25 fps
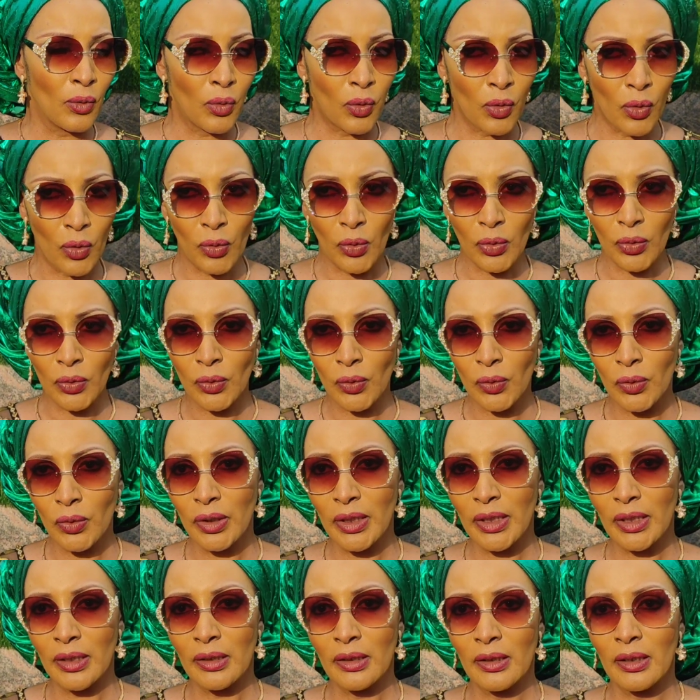who
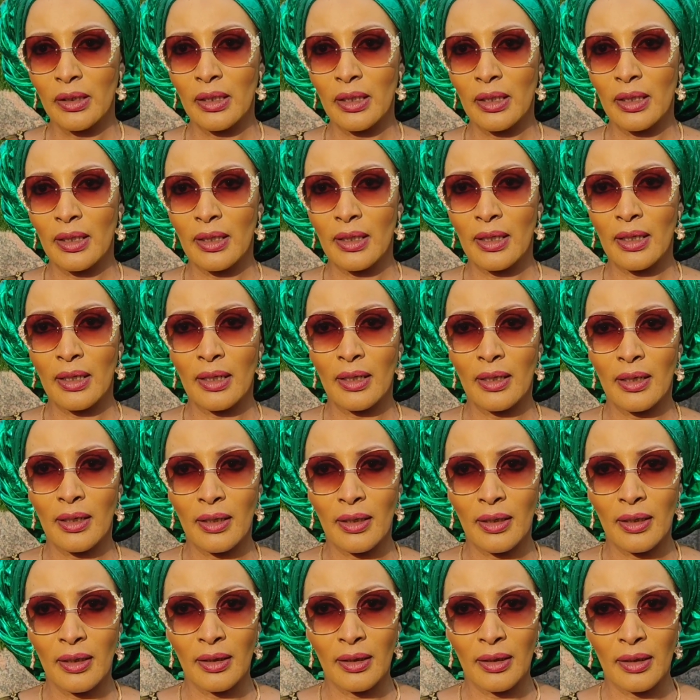
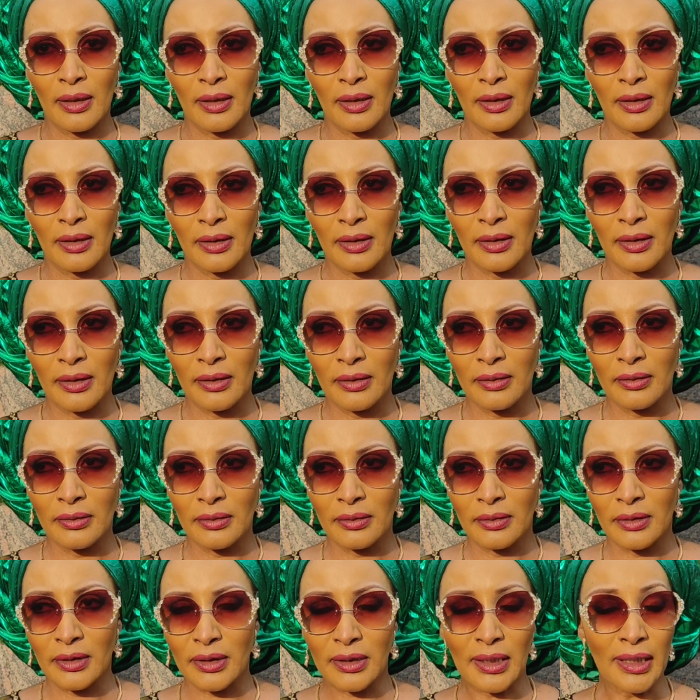uh,
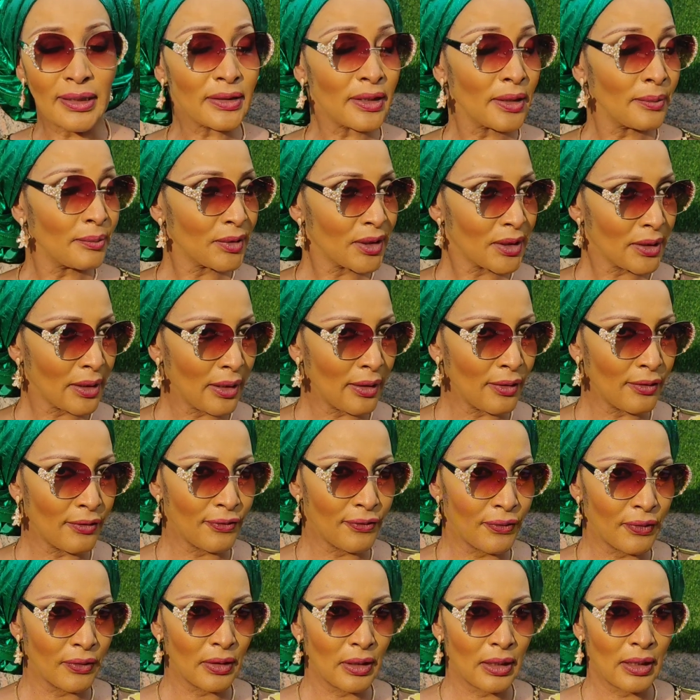set himself
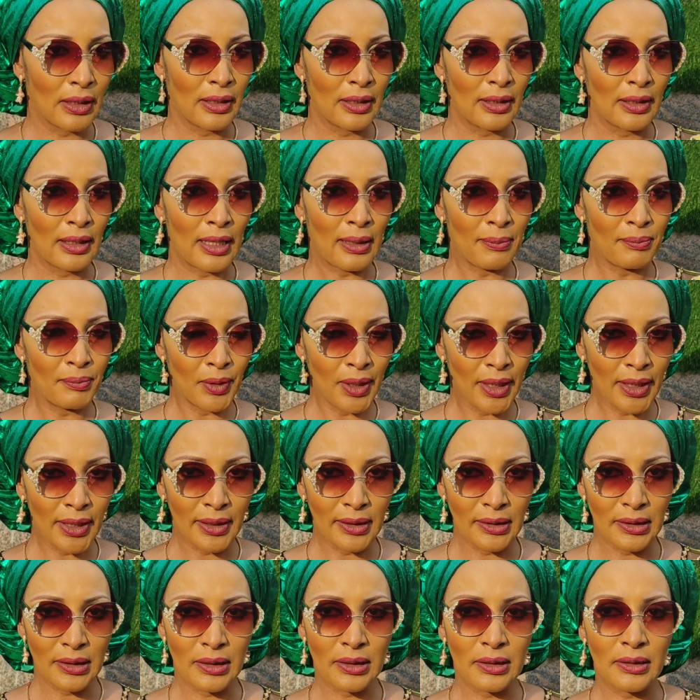
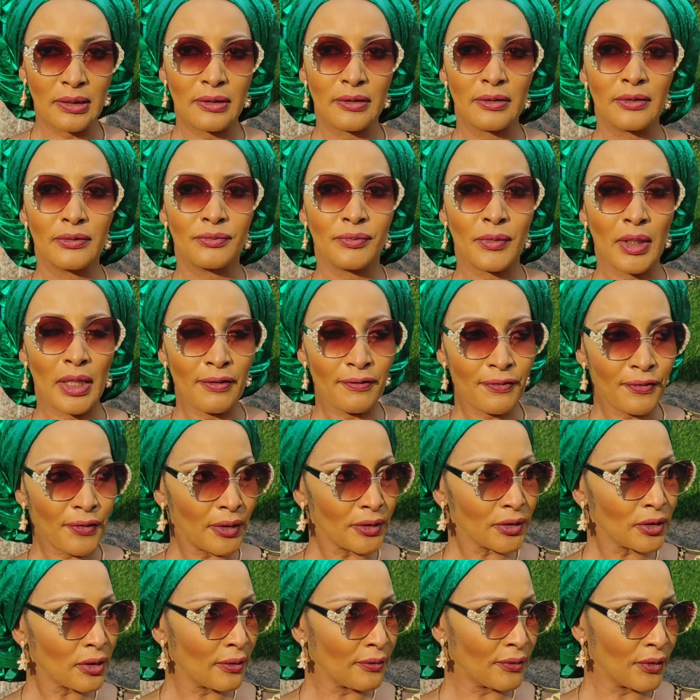ablaze in
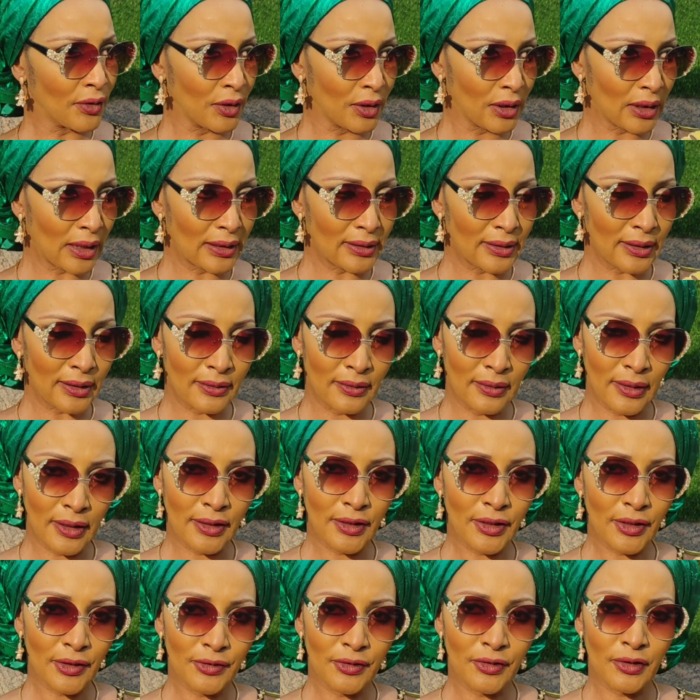front of the United
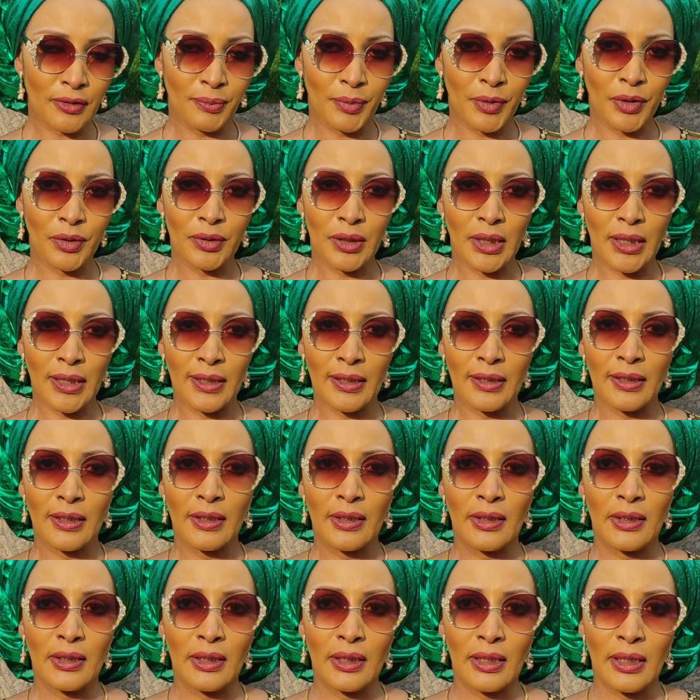Nations building
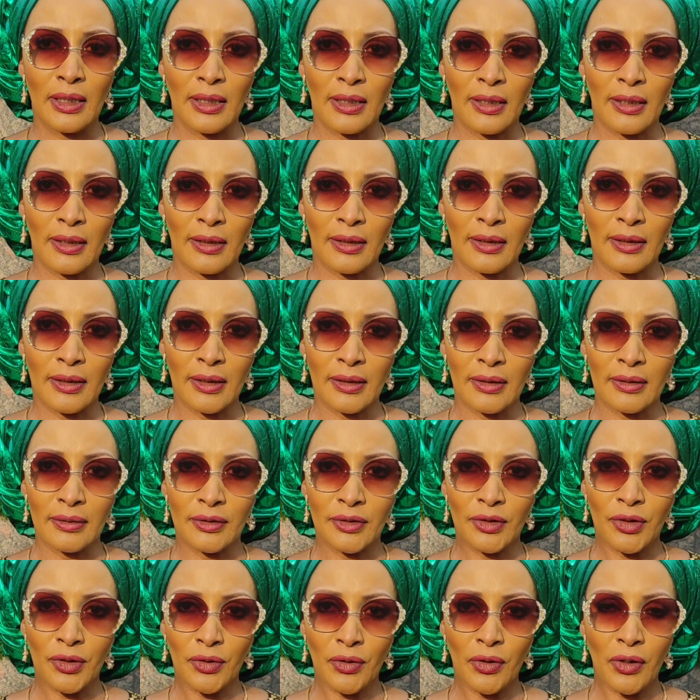uh,
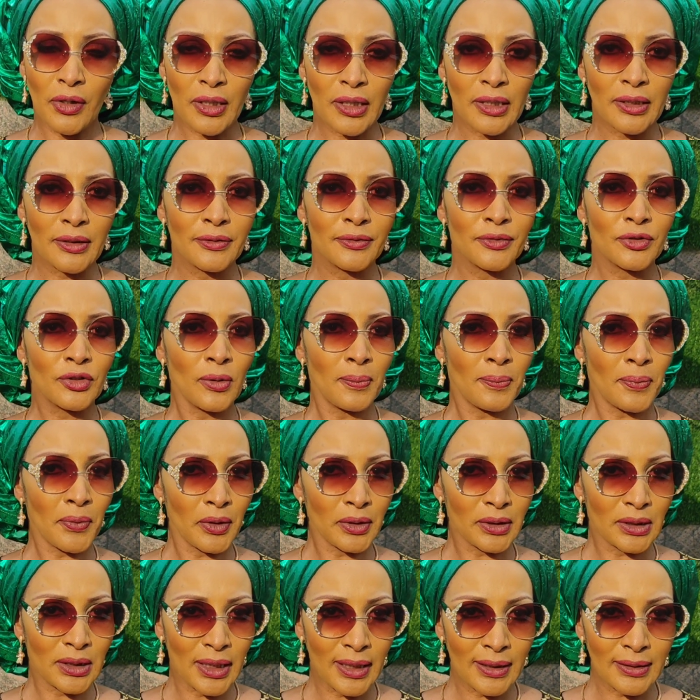in New York to
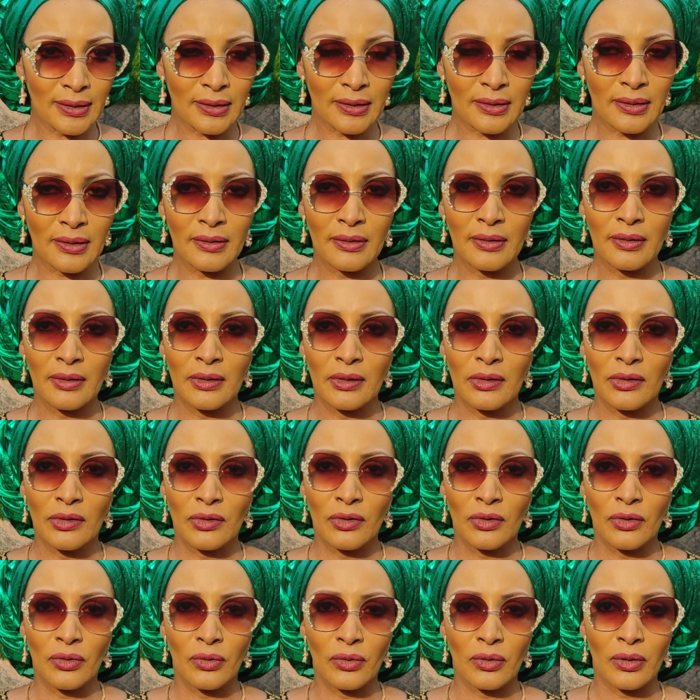protest
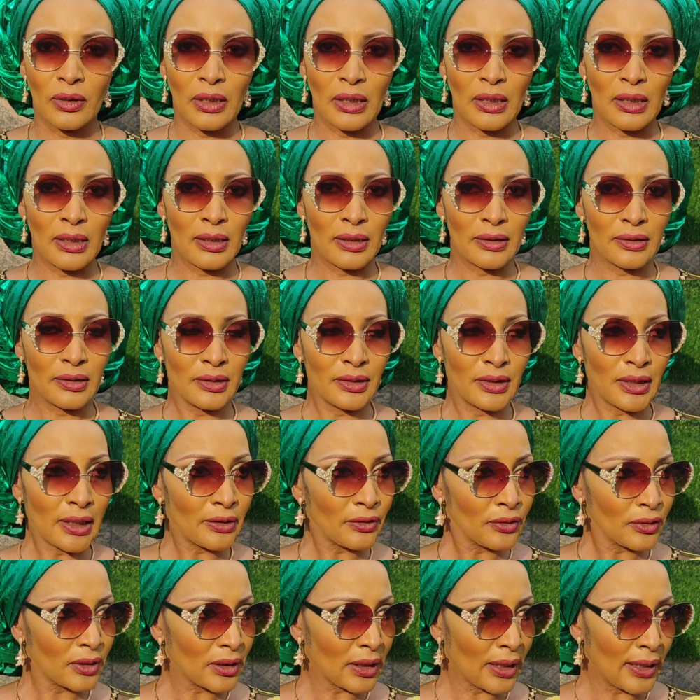uh, the
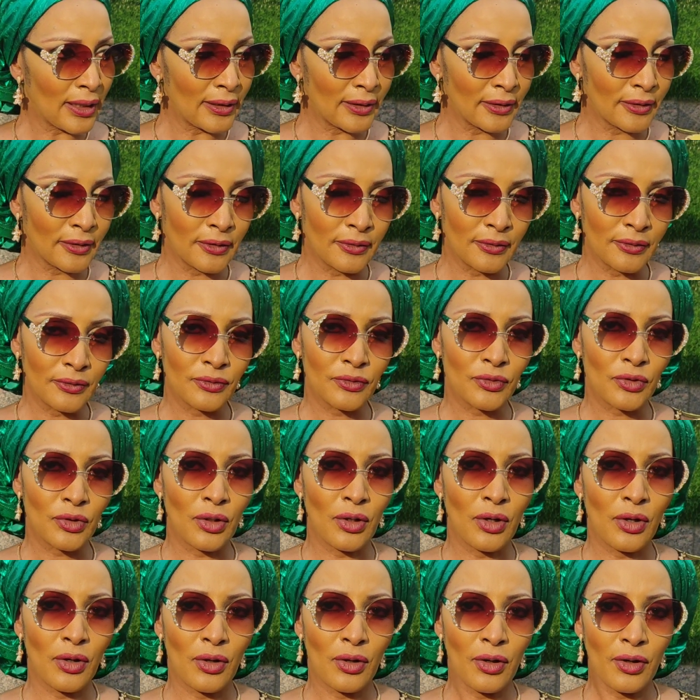genocide
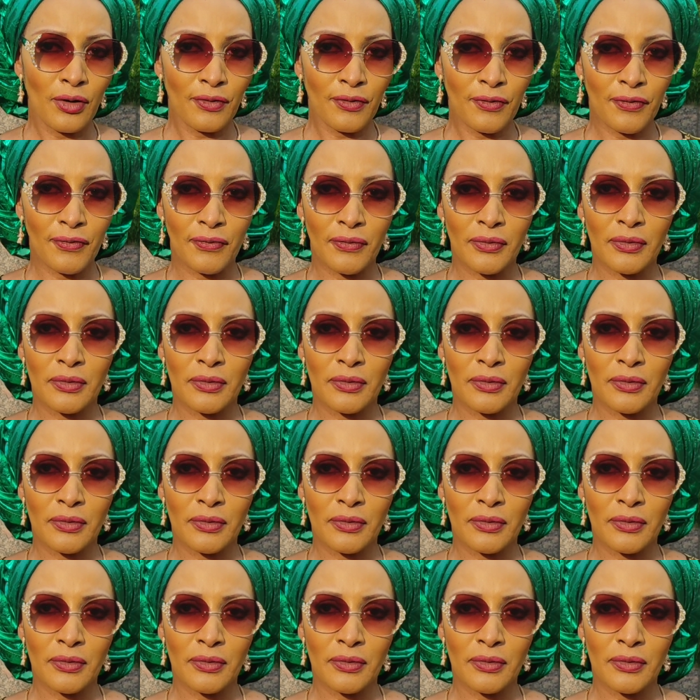of